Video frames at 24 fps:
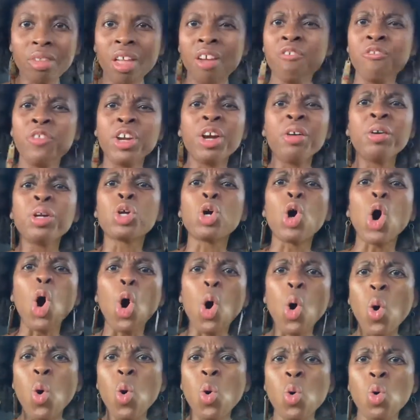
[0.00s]
very
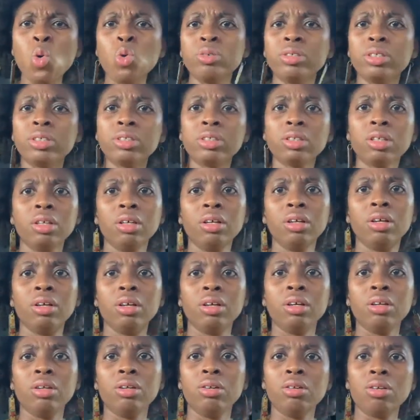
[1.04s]
cold,
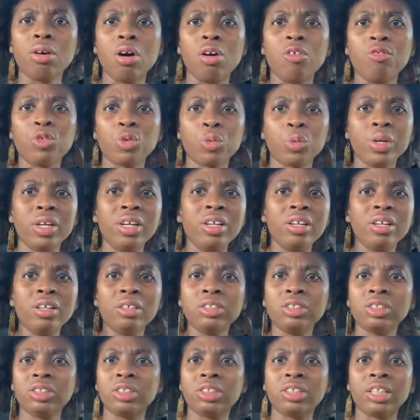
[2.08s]
You know,
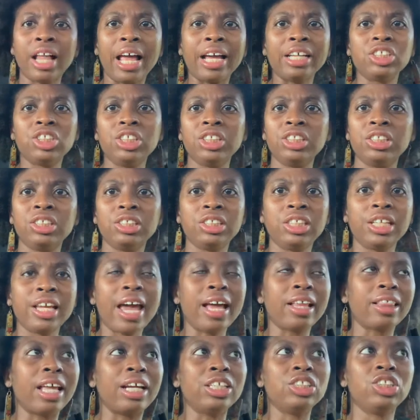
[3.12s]
Verena, like she
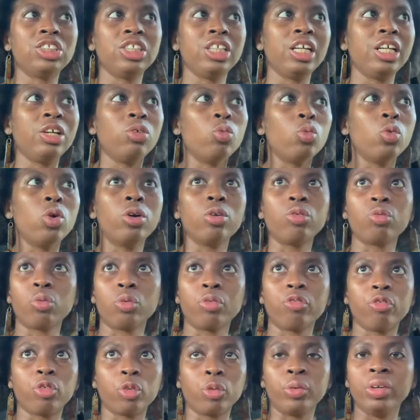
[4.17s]
act like she didn't
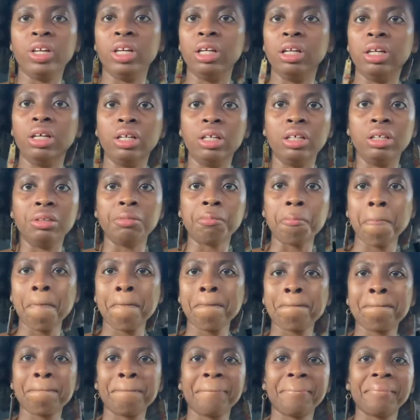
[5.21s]
want Verena.
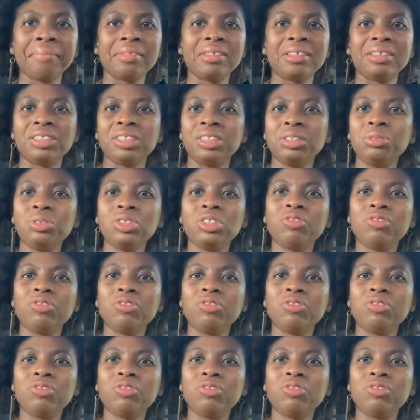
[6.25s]
She was